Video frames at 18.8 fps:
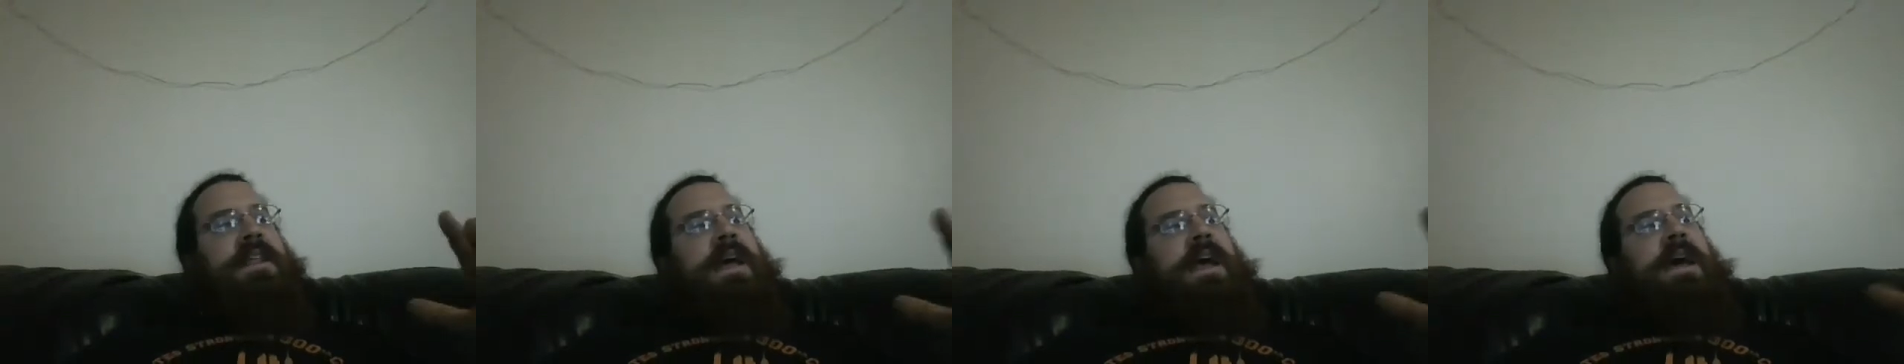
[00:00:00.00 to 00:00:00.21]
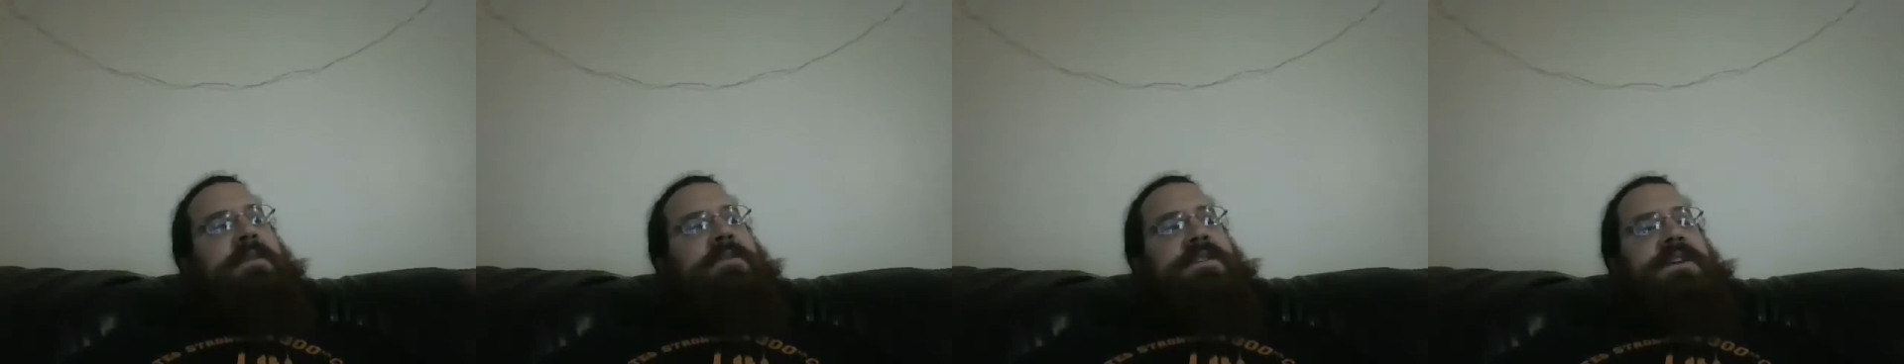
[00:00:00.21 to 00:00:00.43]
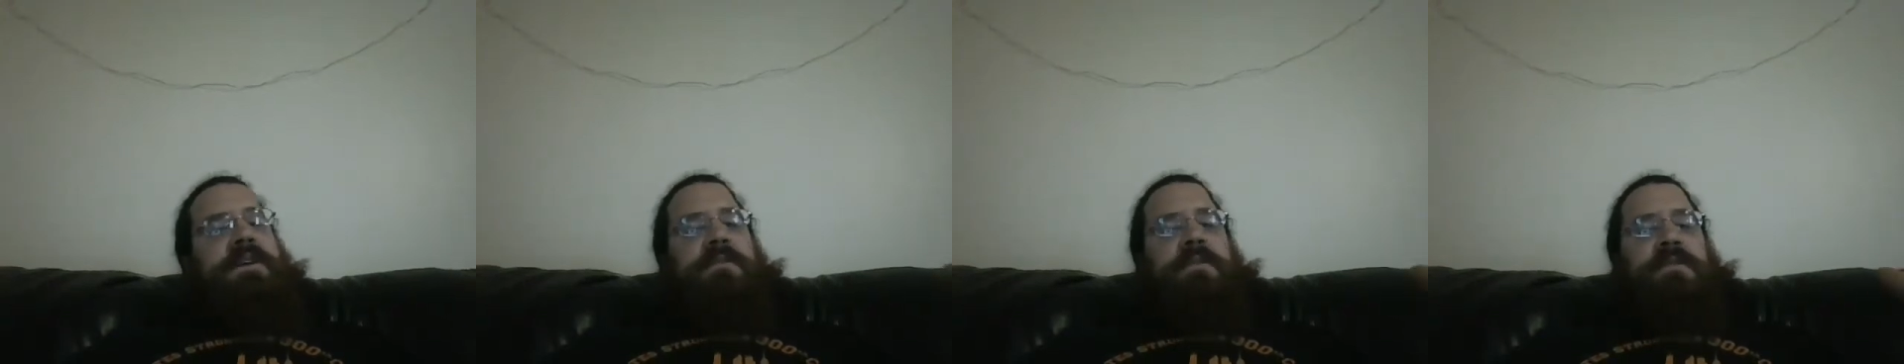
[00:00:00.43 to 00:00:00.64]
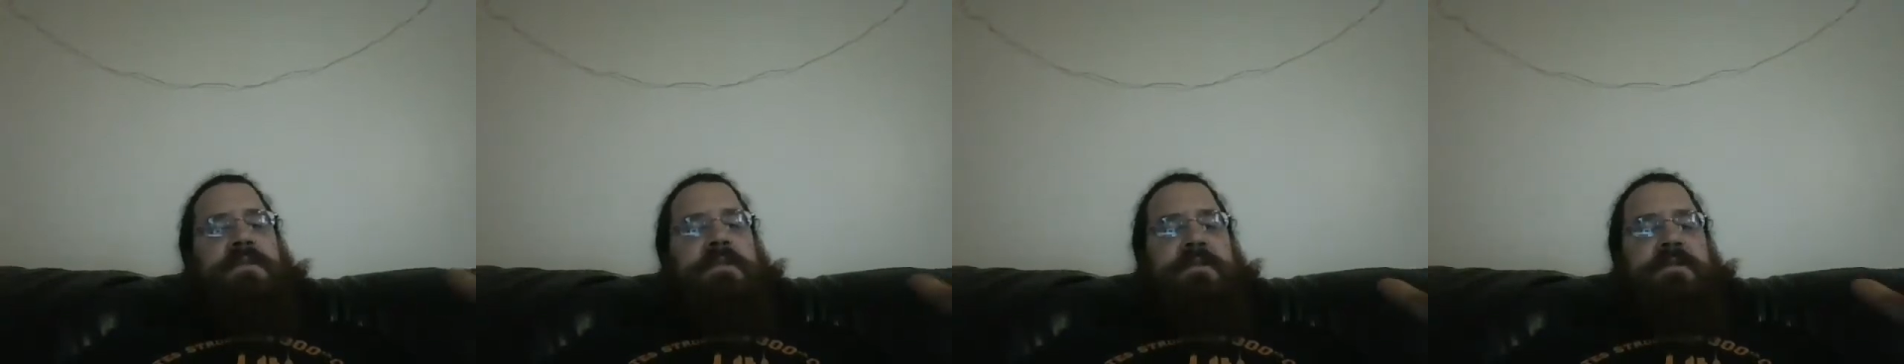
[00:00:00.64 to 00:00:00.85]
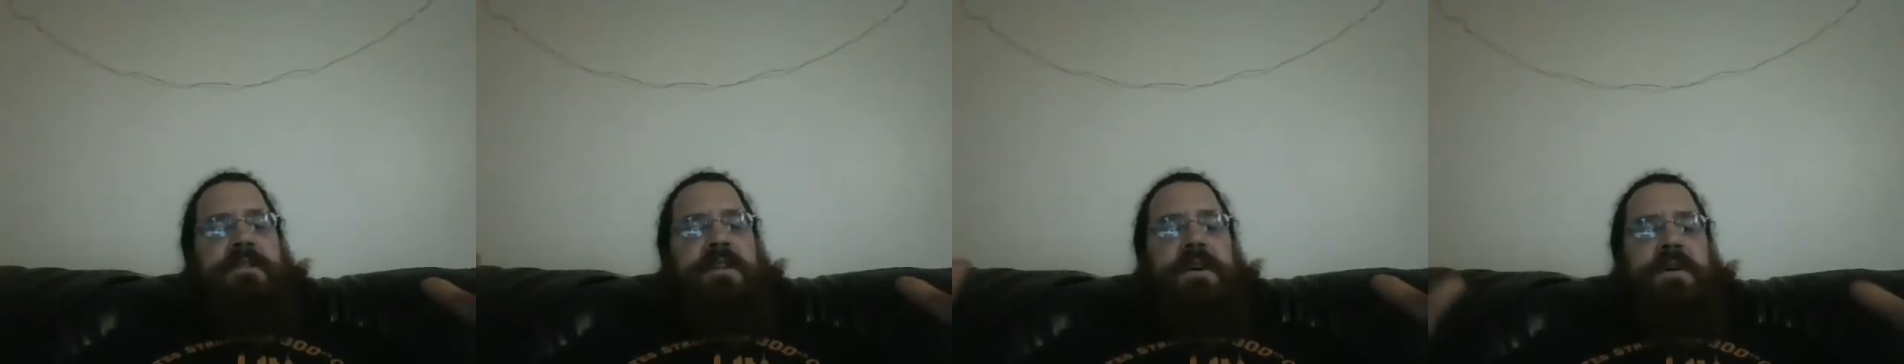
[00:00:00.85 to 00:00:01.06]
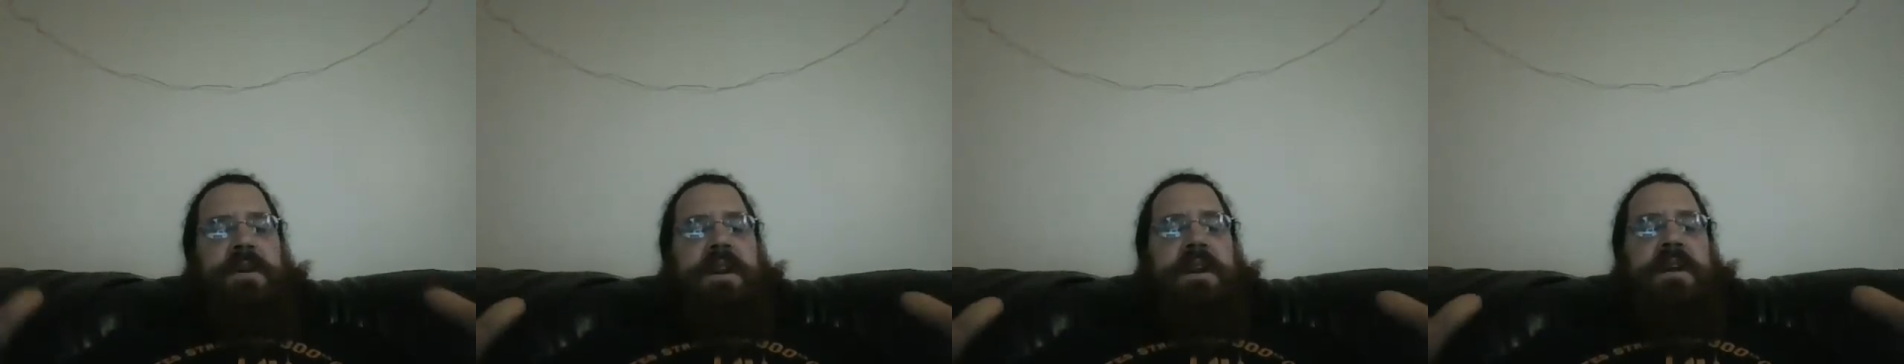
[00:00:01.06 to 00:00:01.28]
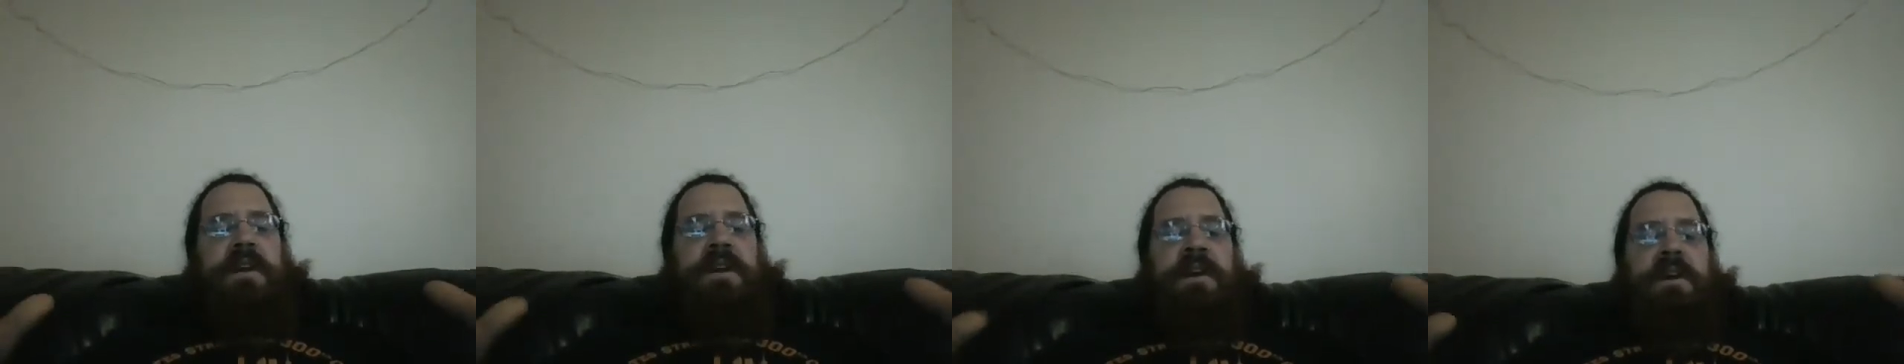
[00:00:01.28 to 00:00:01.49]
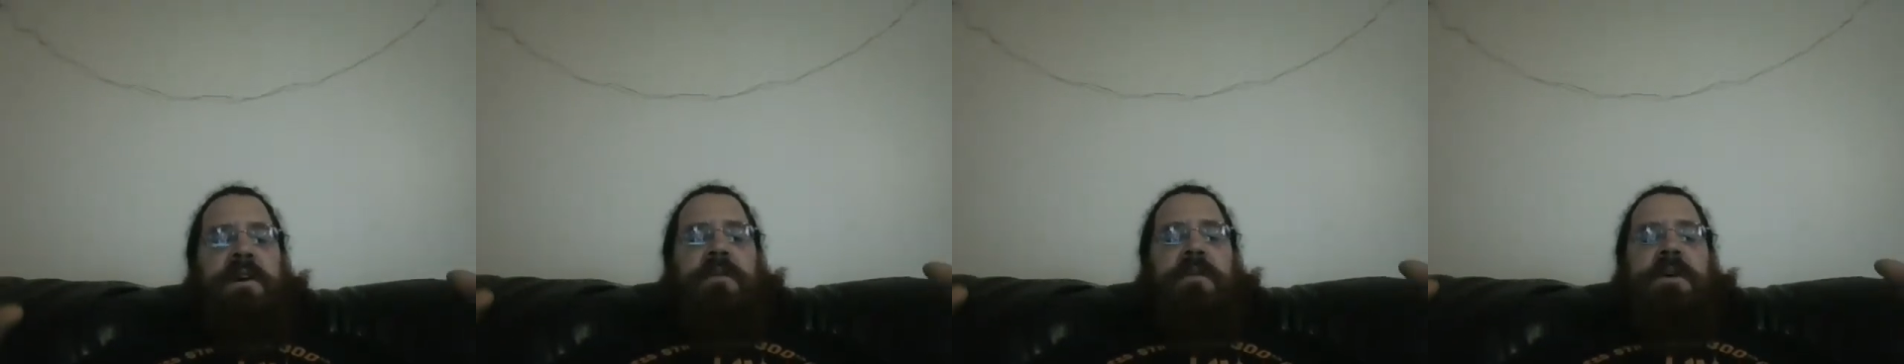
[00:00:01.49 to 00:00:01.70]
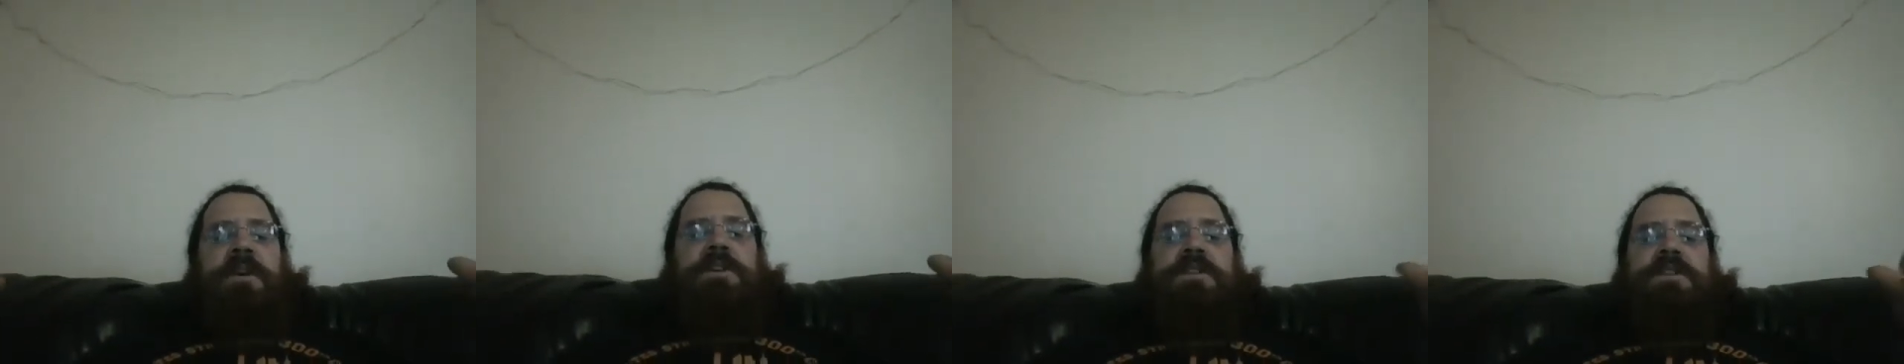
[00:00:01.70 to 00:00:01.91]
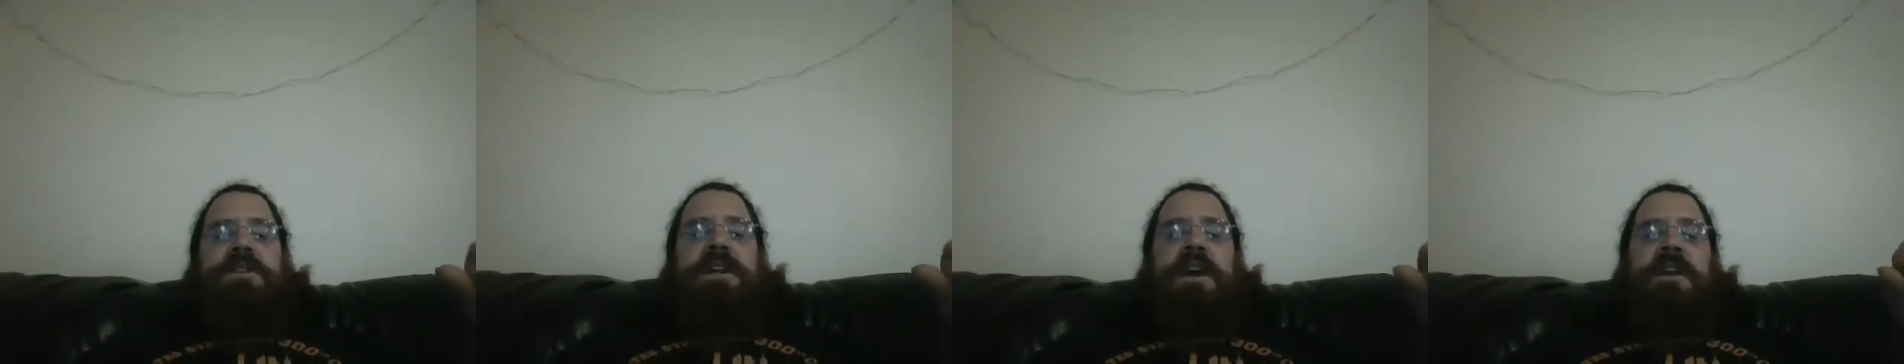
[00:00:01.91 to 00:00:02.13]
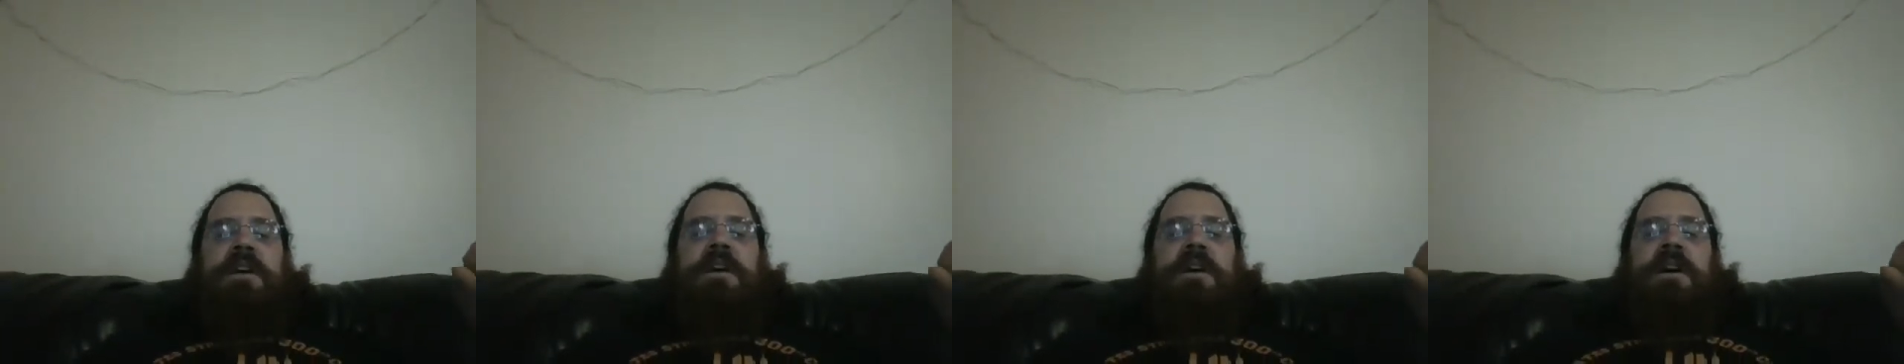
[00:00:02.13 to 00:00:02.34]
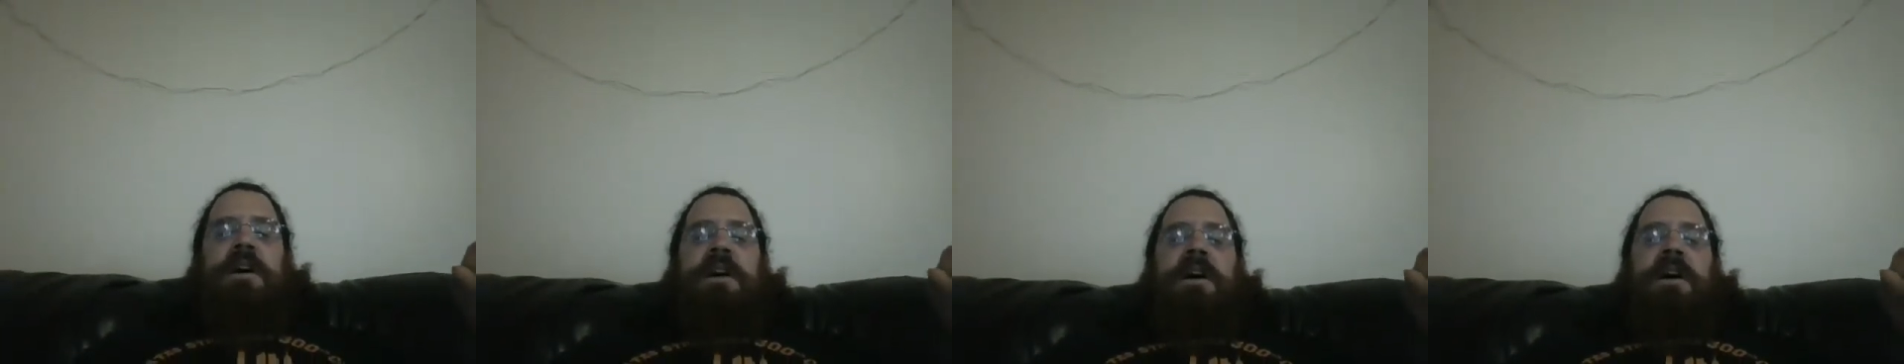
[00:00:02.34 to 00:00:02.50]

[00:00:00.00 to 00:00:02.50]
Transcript: that half second where we're floating, we just kind of,